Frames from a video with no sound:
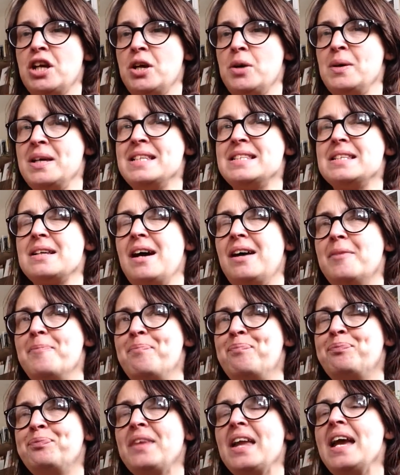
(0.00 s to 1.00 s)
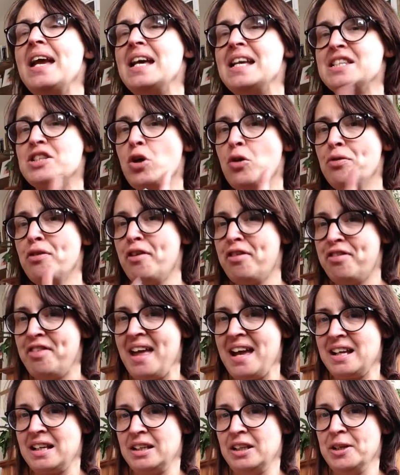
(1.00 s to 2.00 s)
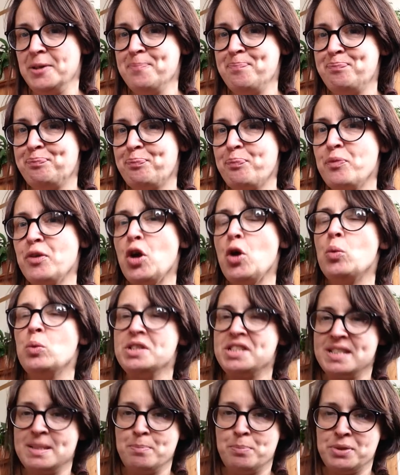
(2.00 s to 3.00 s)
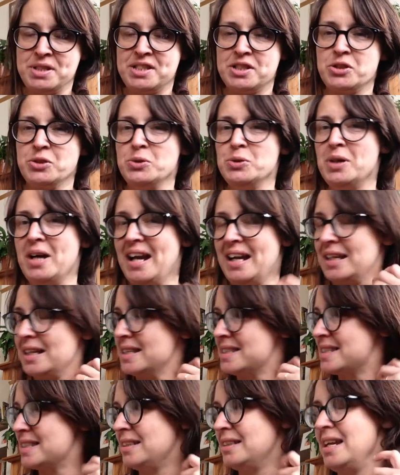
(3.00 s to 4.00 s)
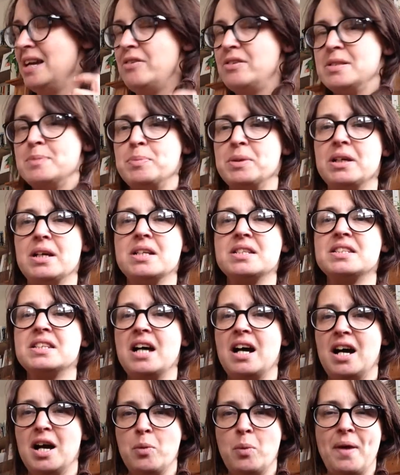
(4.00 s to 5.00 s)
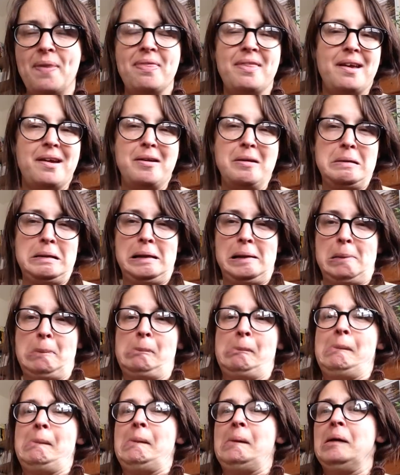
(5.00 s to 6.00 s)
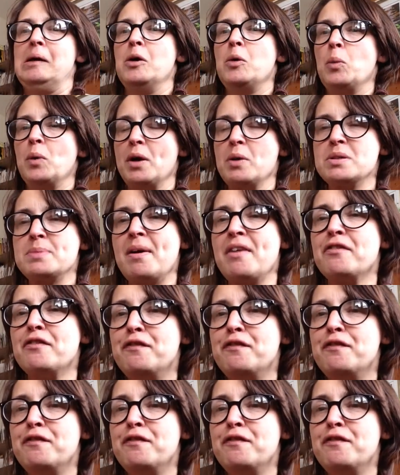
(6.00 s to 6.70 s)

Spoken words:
It's on the Kettle, which is in Bristol, and it's hilarious because I went there like when I was about